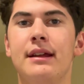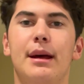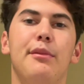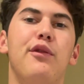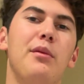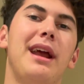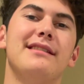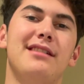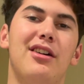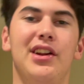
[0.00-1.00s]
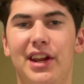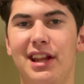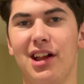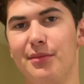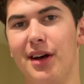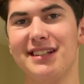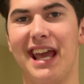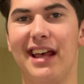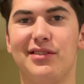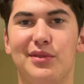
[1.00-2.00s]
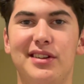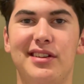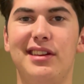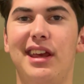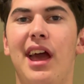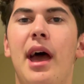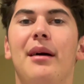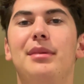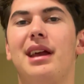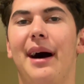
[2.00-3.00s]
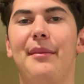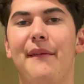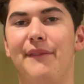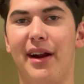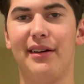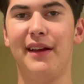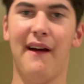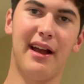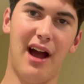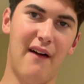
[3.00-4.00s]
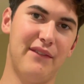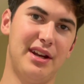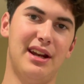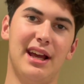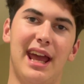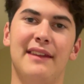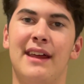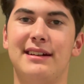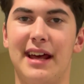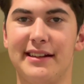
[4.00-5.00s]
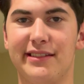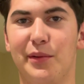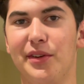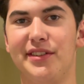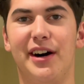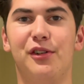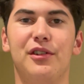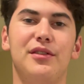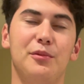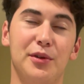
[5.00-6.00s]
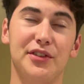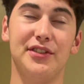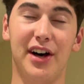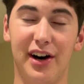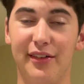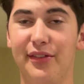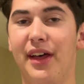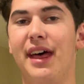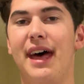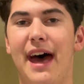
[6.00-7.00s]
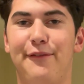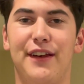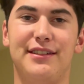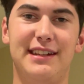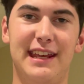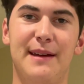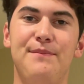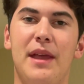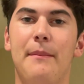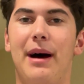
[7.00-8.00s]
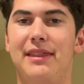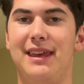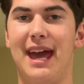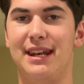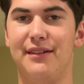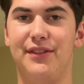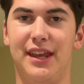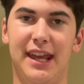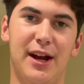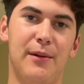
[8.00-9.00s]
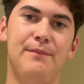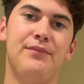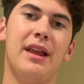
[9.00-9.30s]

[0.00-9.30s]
Now, before we get started, Elon Musk has recently become very confident again that Tesla will solve FSD by the end of the year.